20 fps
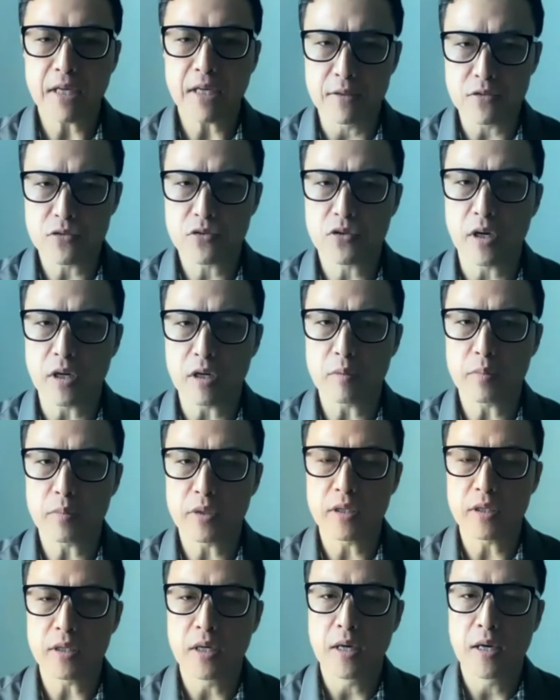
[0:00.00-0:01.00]
there's going to
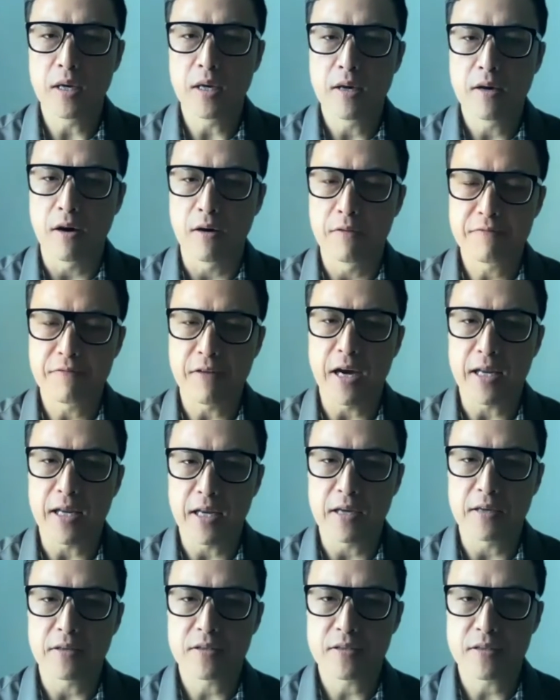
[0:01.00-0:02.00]
be a
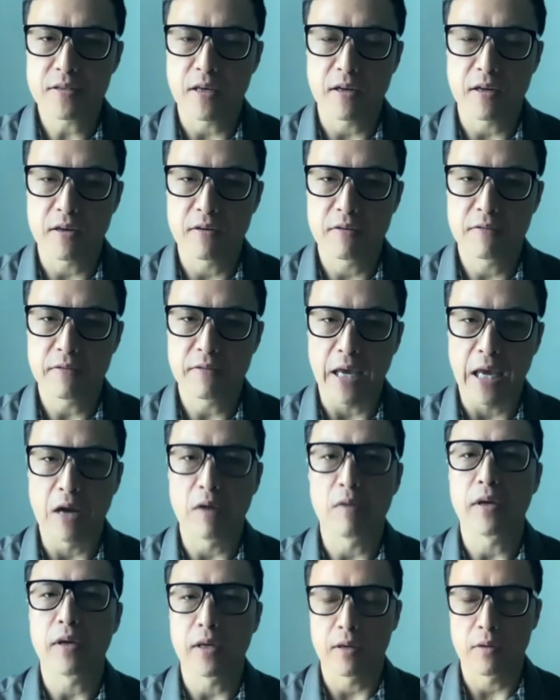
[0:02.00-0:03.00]
finite set of
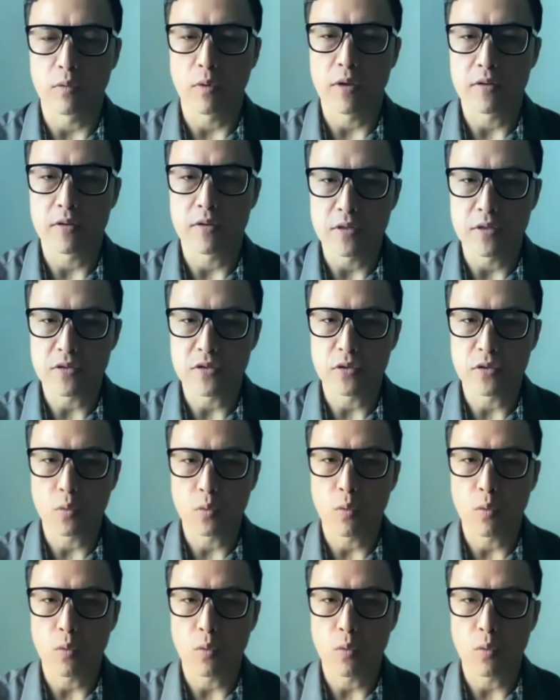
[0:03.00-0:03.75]
area whether it's in the